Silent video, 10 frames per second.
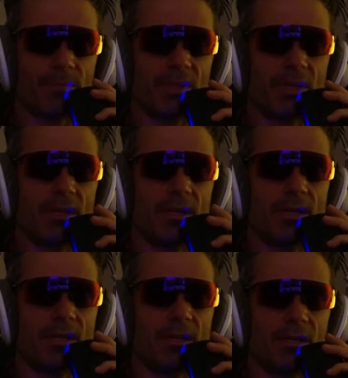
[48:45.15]

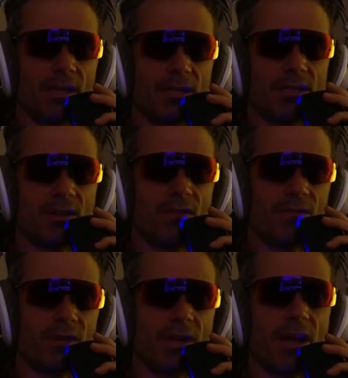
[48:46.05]
I think that's enough
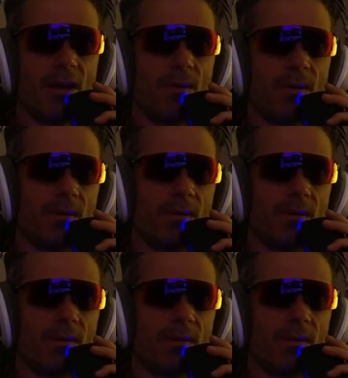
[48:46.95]
for now.